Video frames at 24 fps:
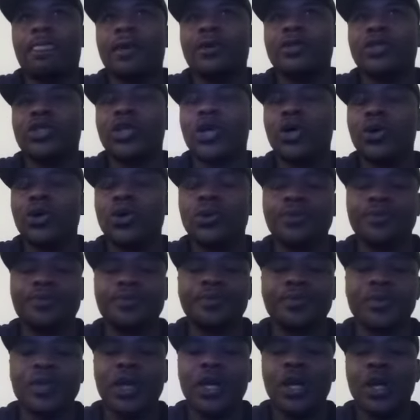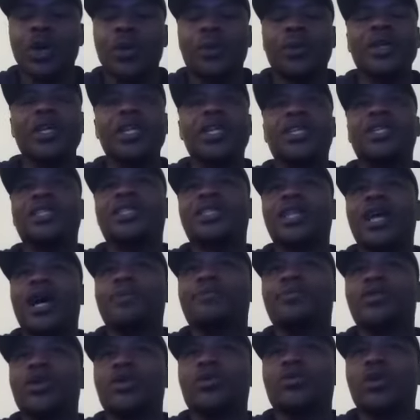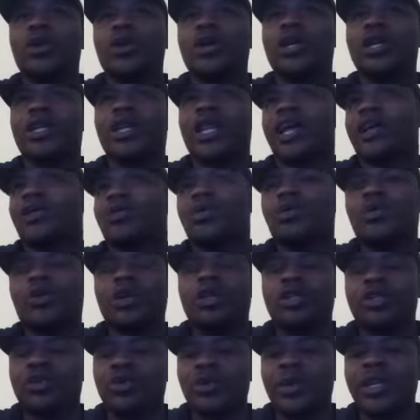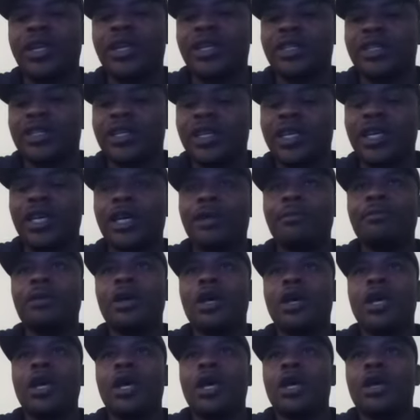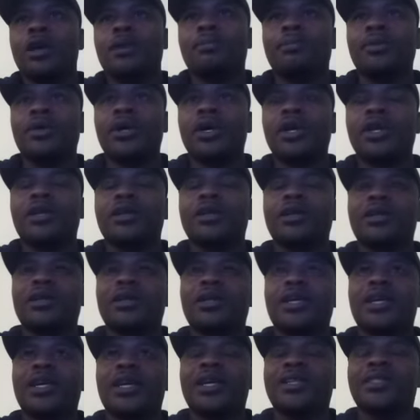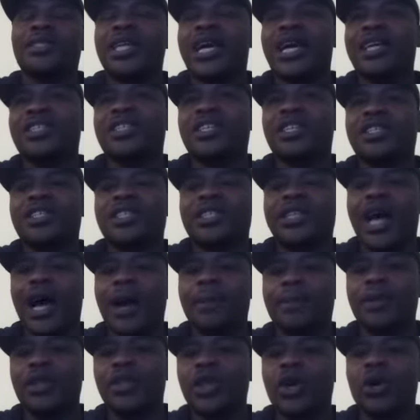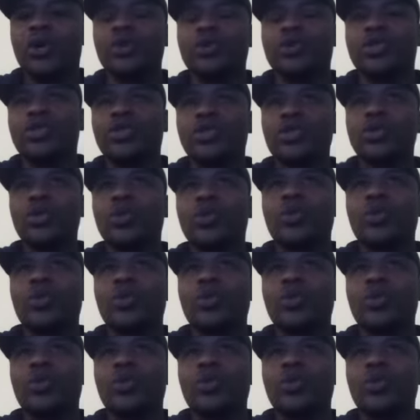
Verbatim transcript: So we need to stop their run like we want to do any team, but it's not just stopping those two.